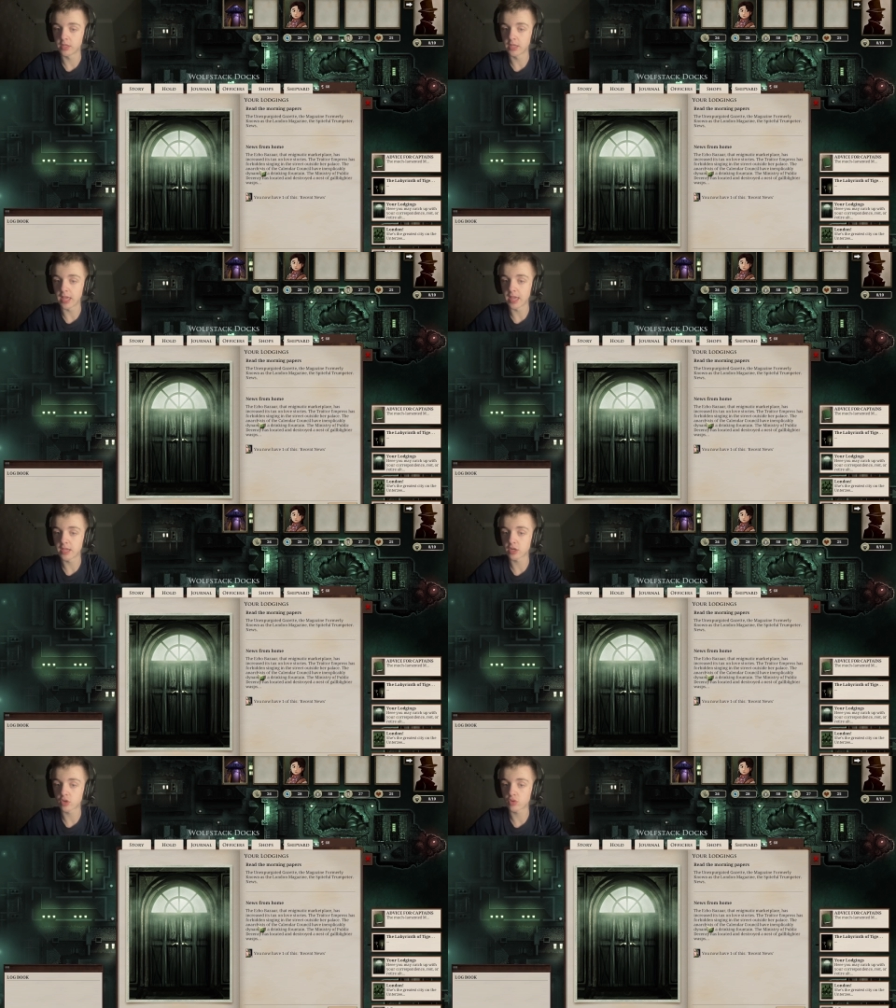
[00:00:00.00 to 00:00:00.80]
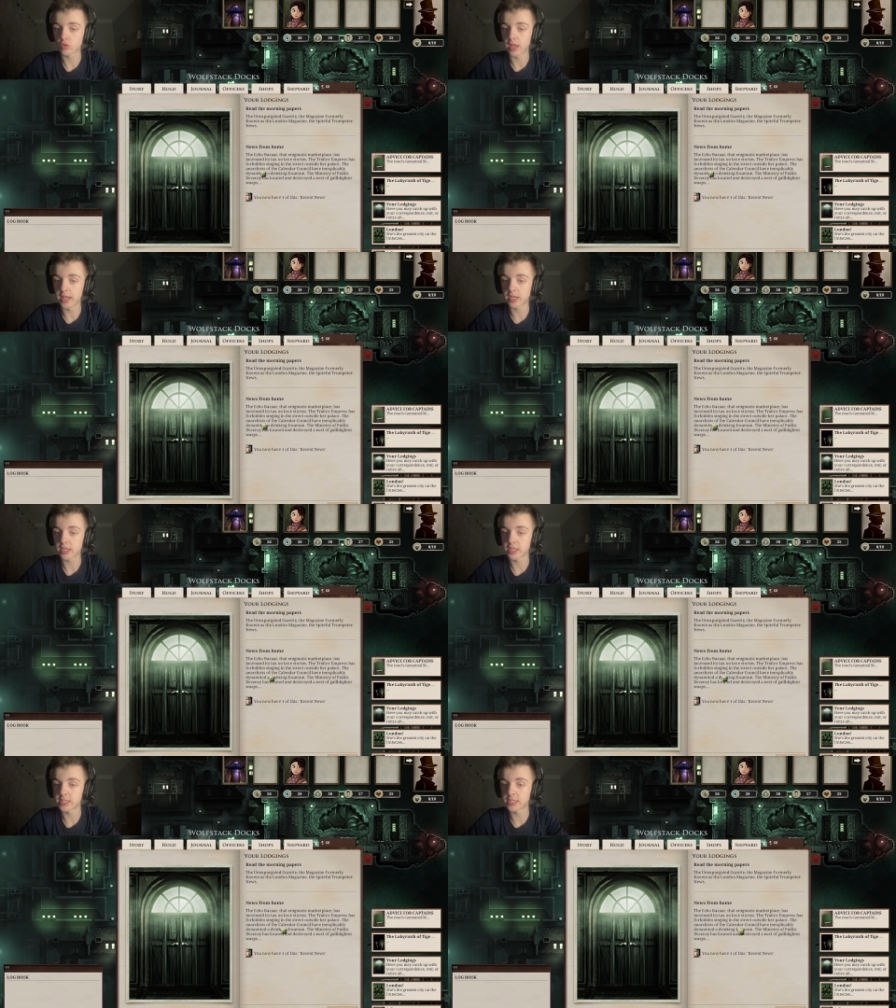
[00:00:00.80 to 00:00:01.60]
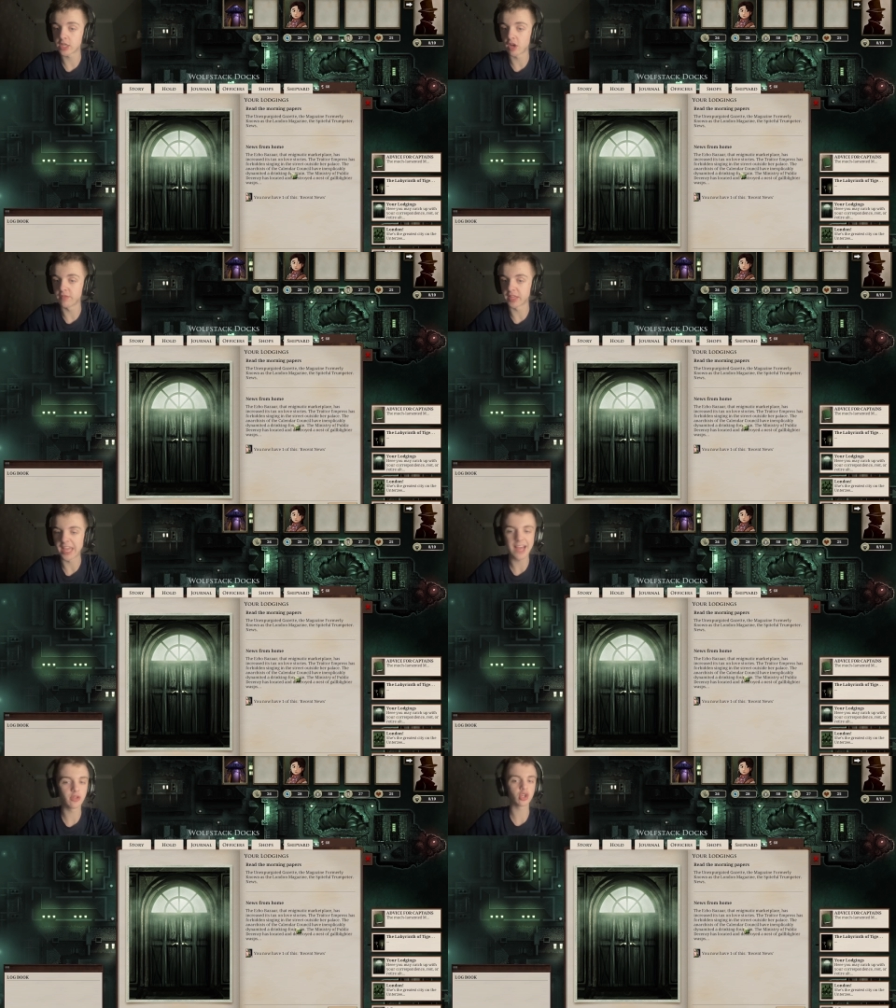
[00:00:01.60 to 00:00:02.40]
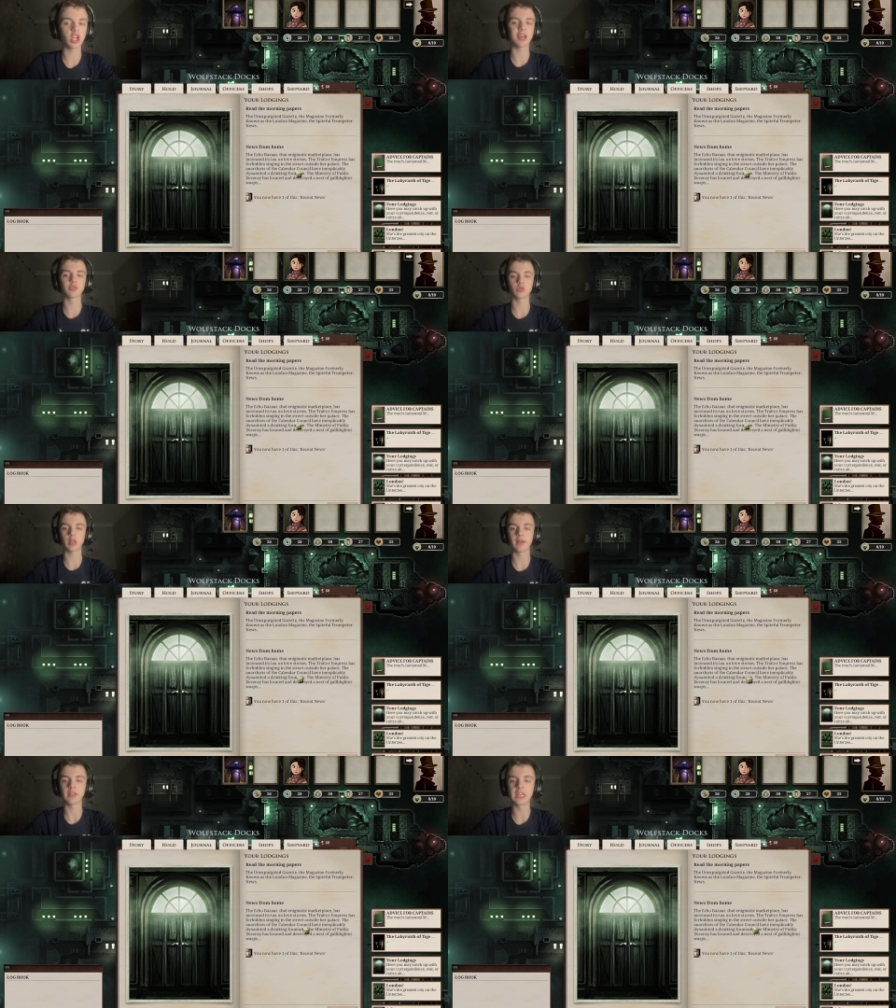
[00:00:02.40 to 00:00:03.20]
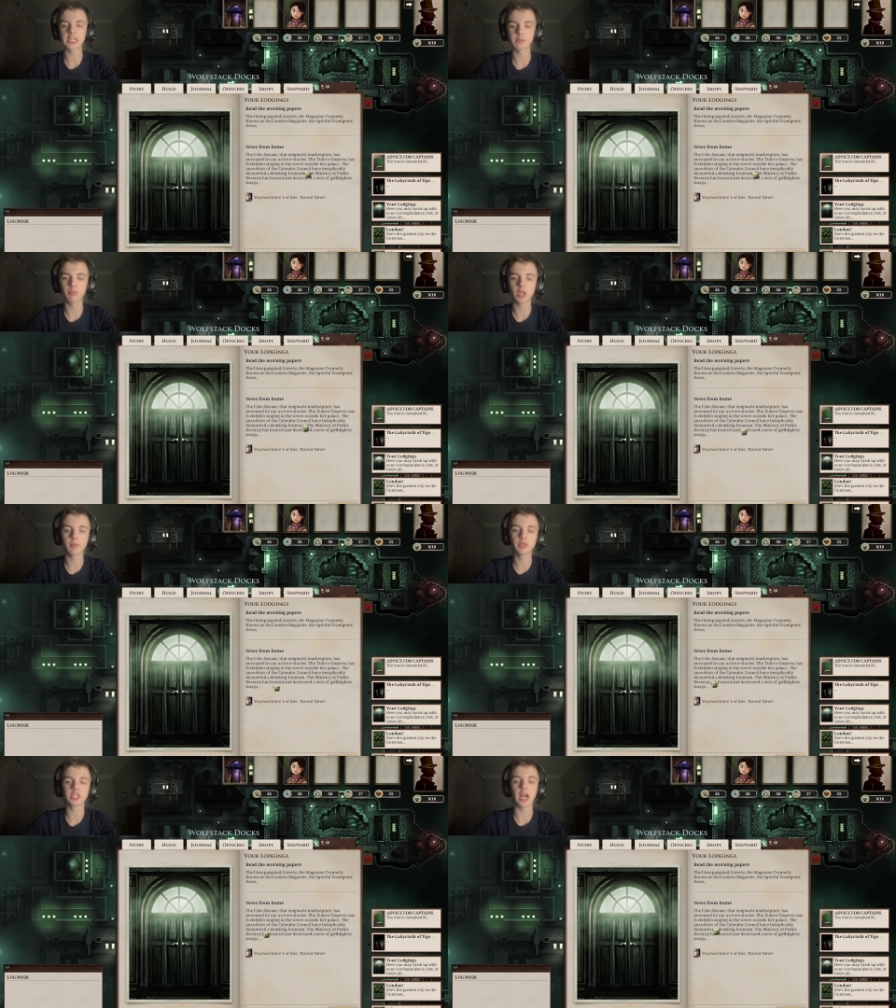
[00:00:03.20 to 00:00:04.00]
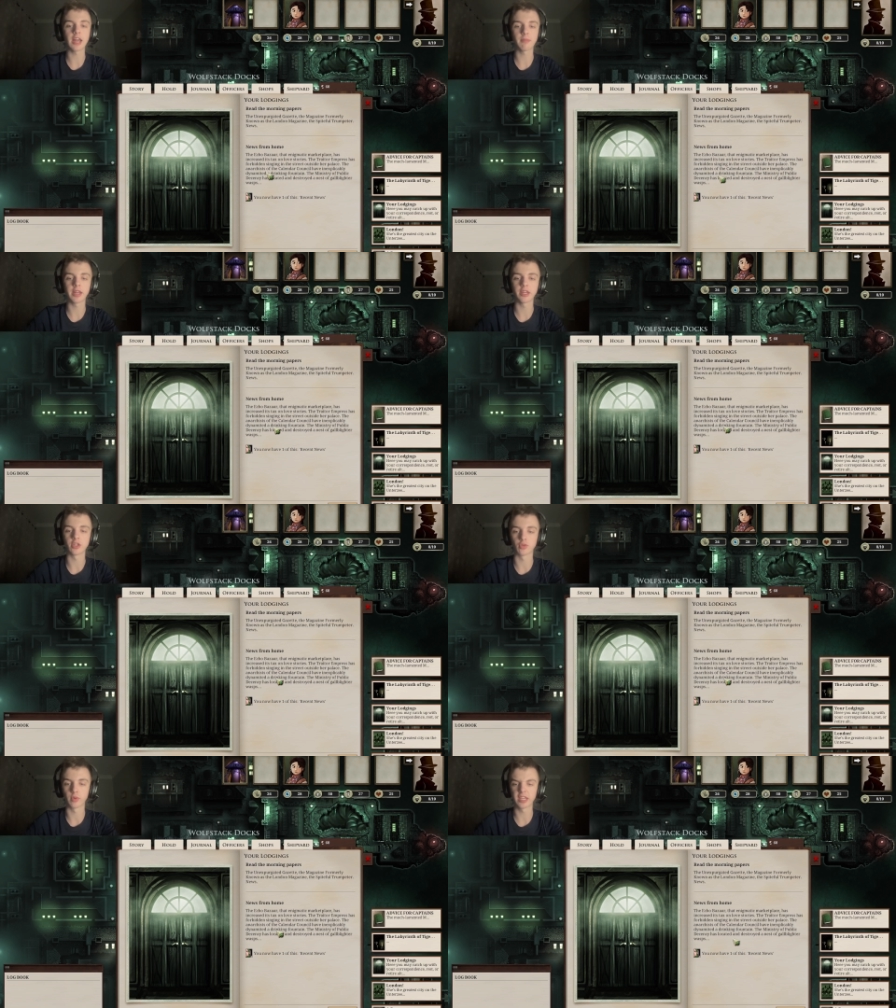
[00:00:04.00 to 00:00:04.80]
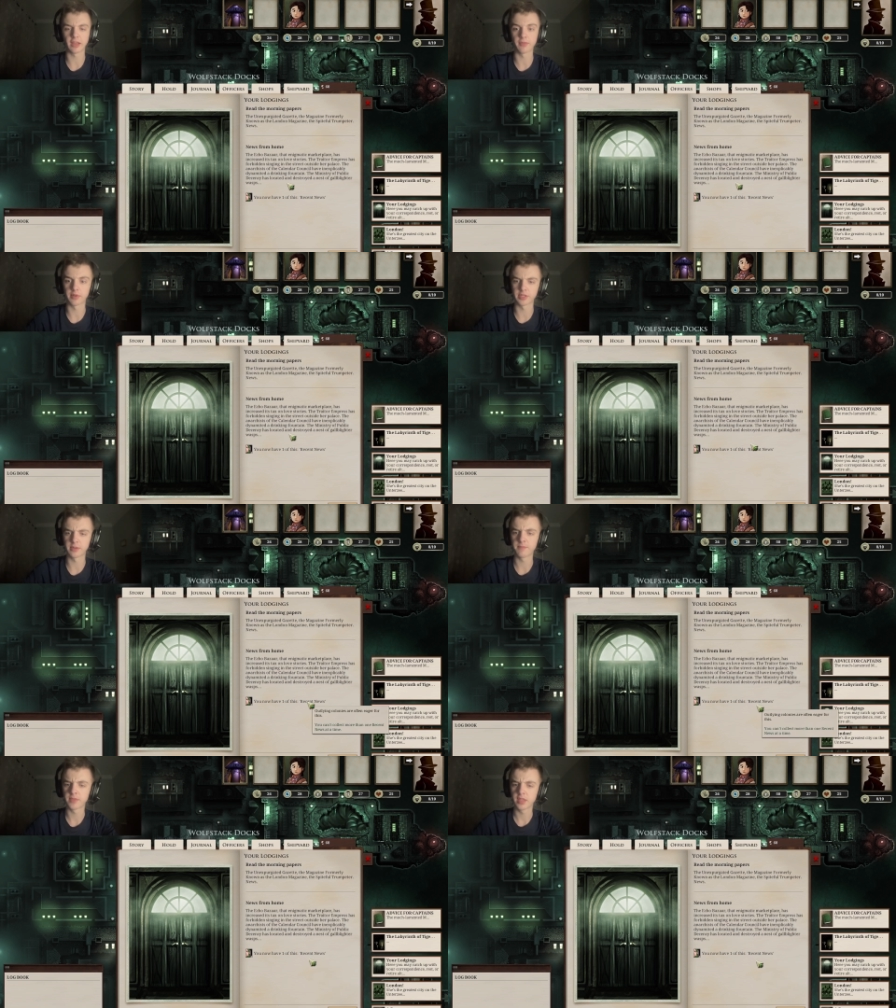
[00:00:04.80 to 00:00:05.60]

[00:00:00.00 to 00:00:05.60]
The anarch- anarchists of the Calendar Council have inexplicably dynamited a drinking fountain,